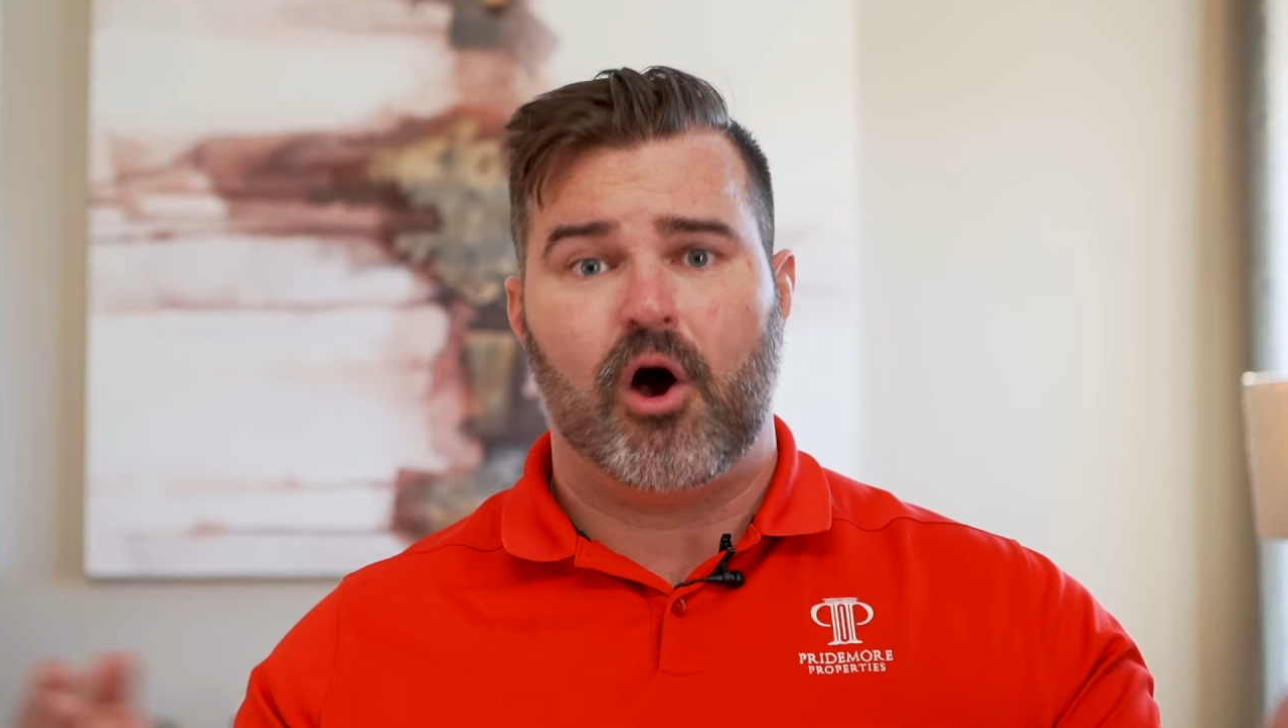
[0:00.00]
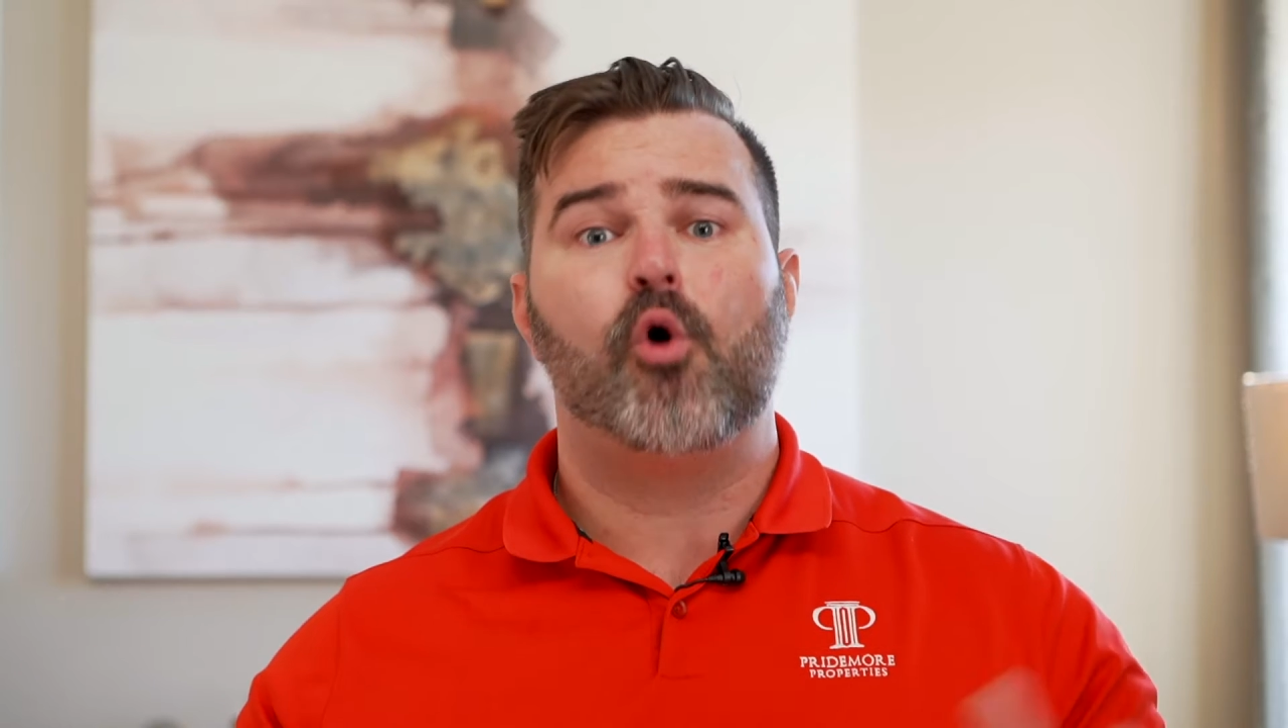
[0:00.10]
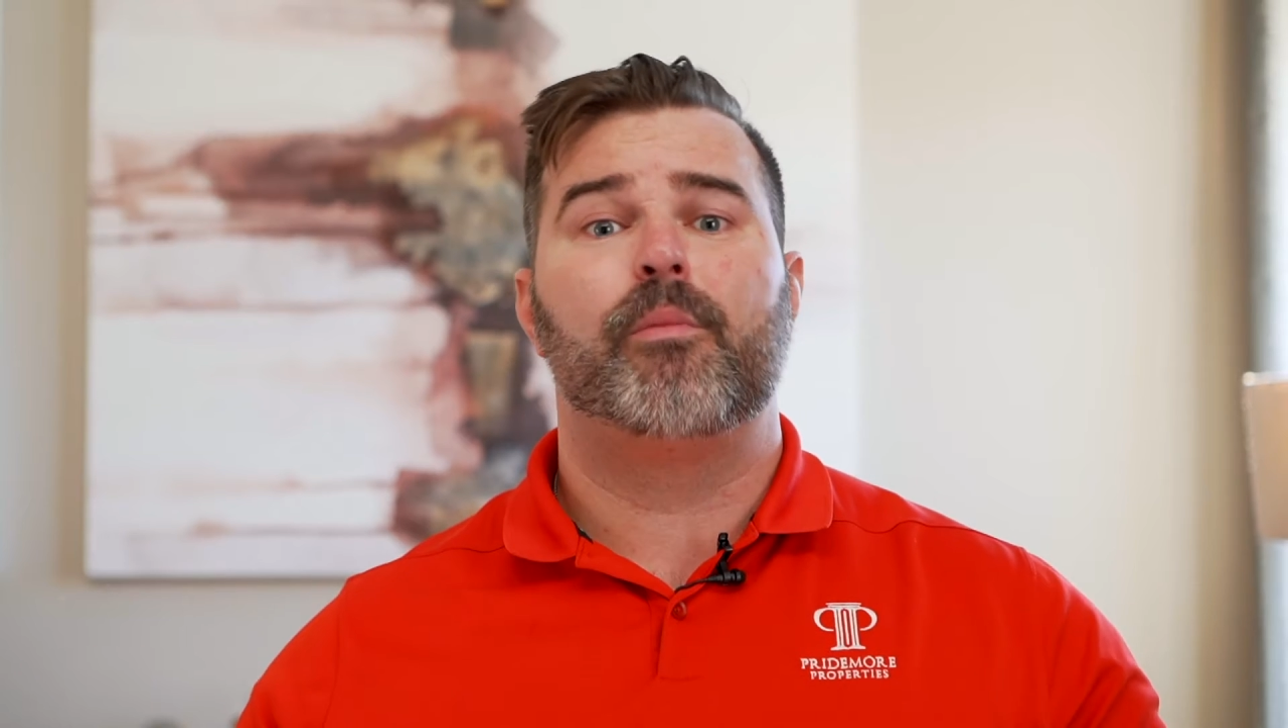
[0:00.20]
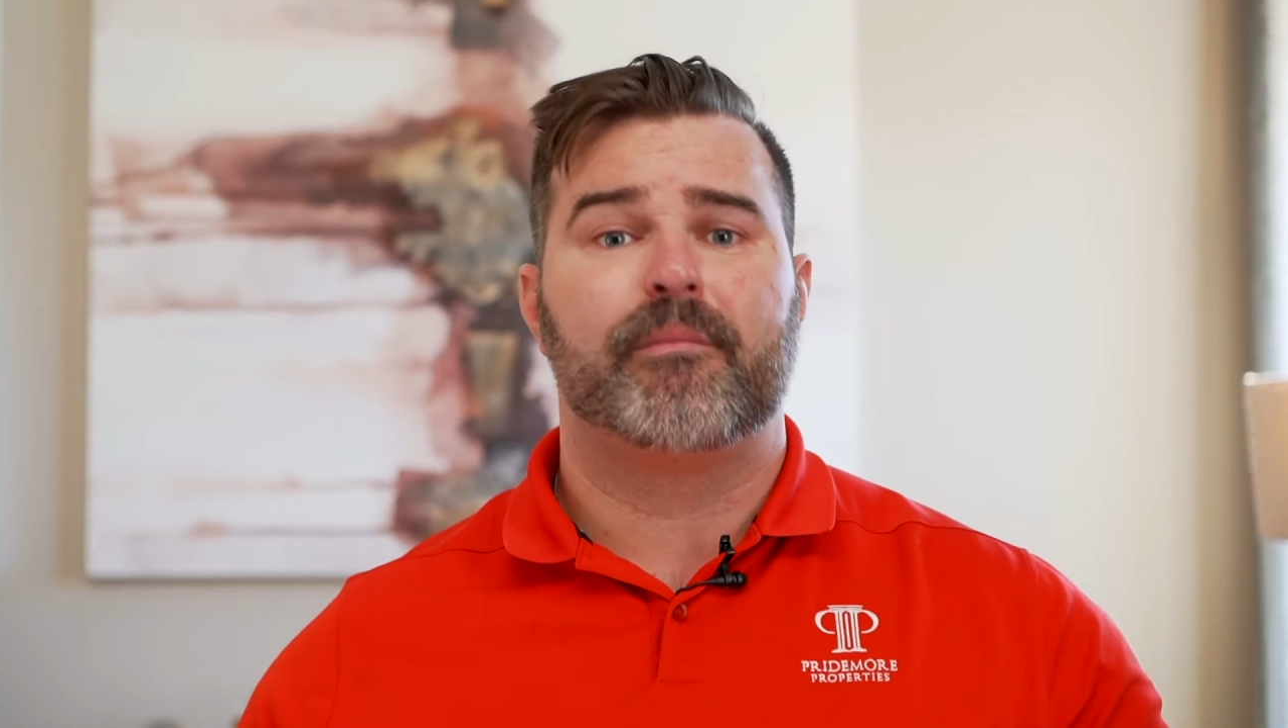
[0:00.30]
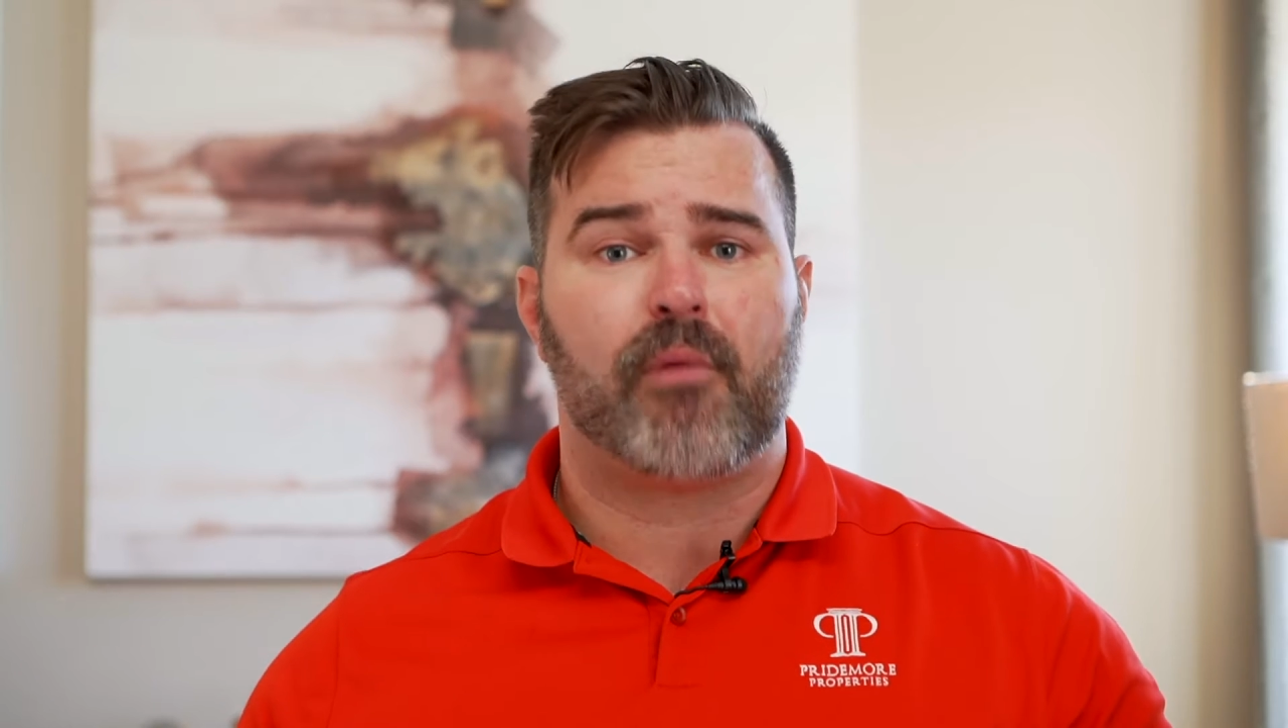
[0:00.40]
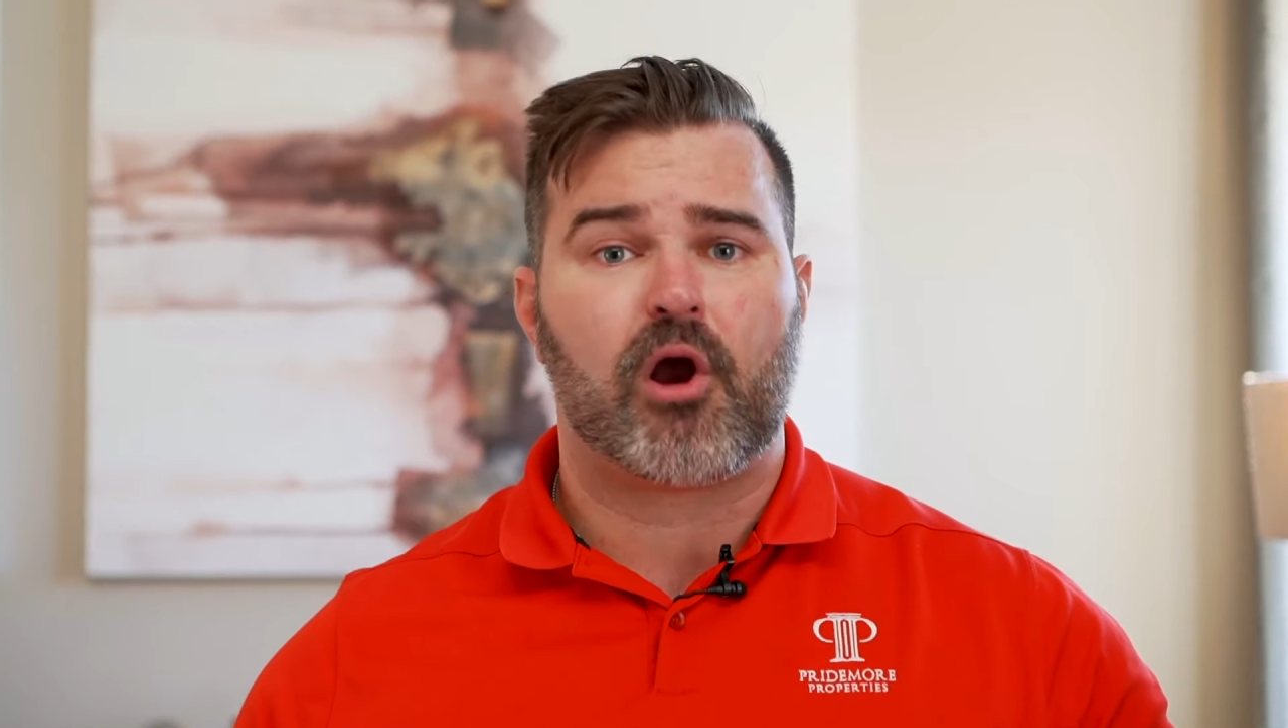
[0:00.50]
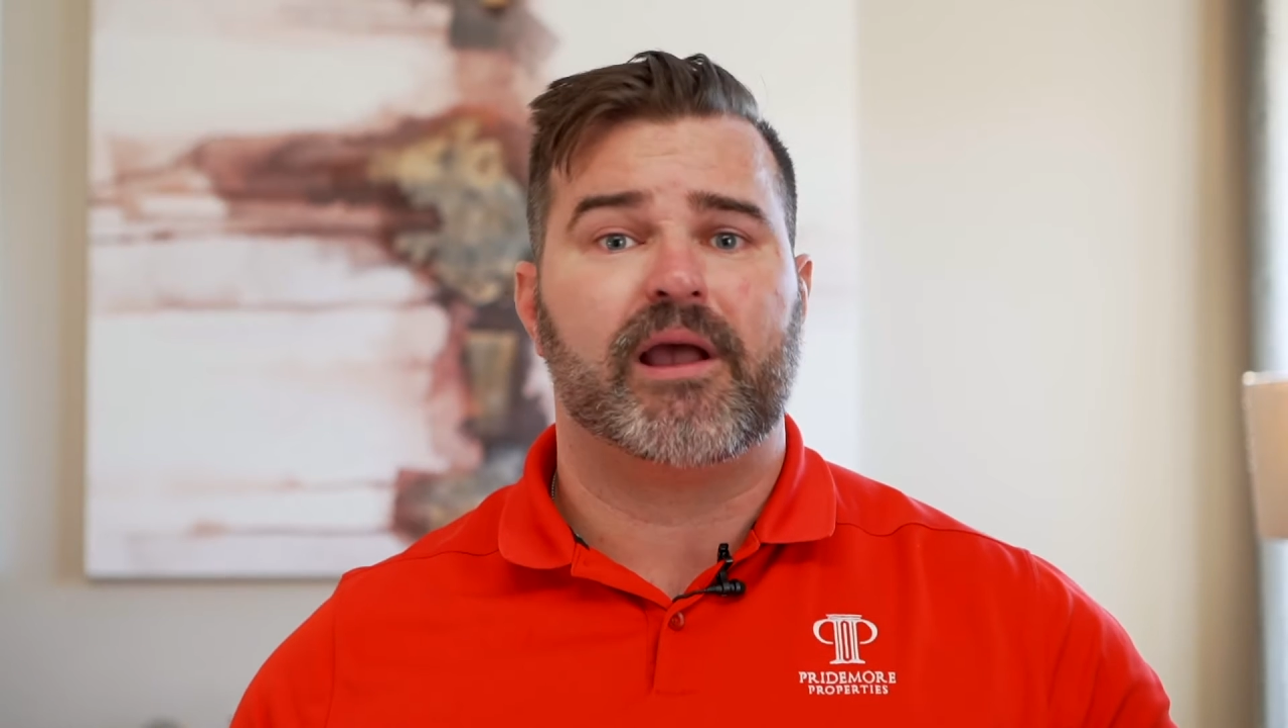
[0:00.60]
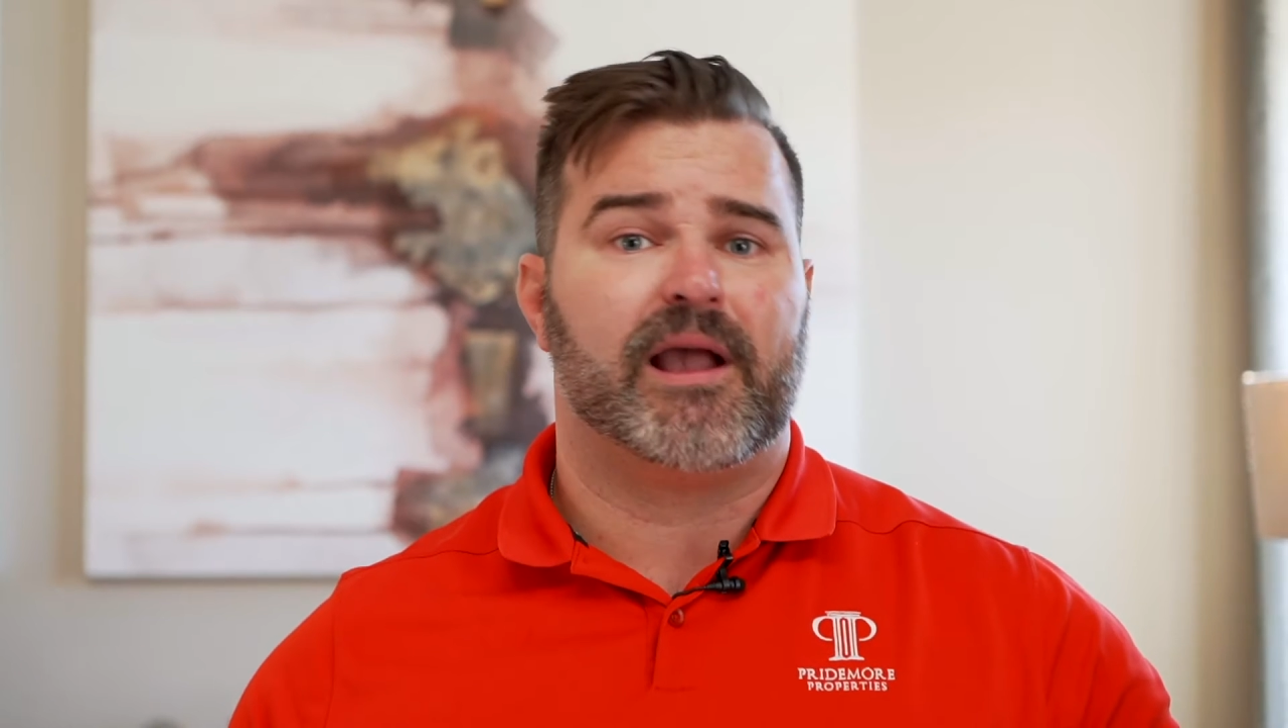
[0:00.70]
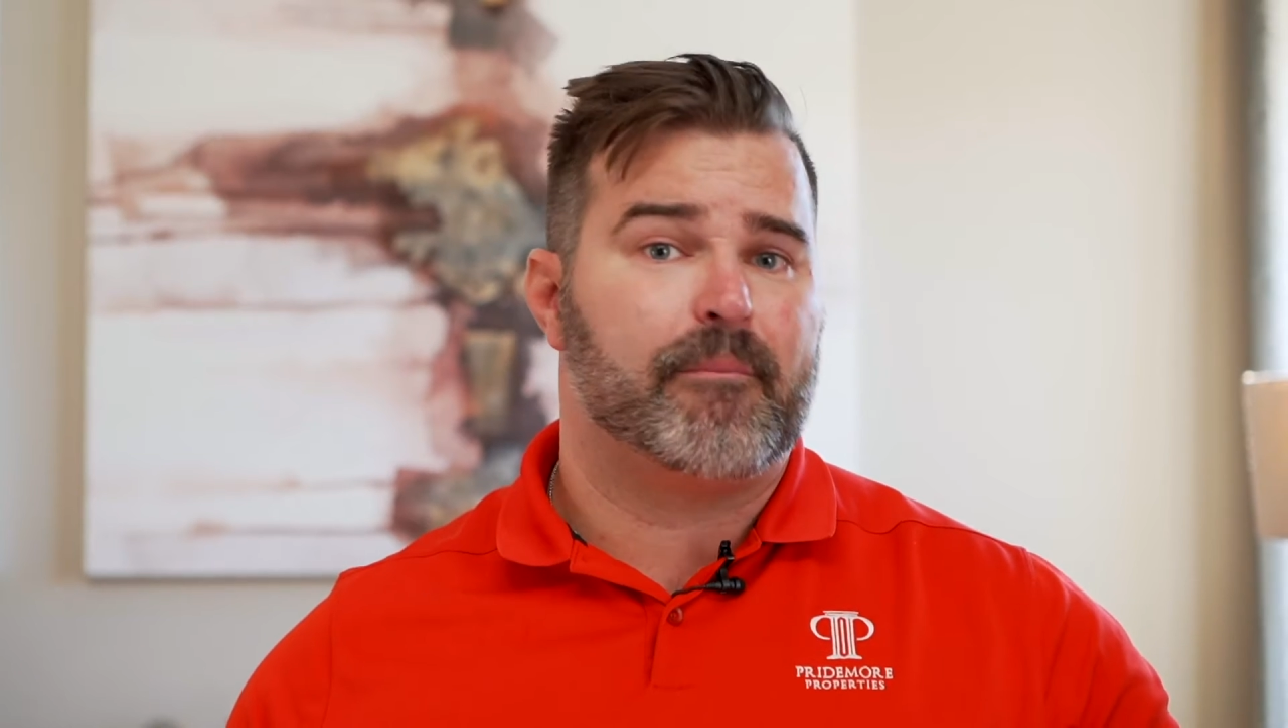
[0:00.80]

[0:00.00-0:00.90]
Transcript: open market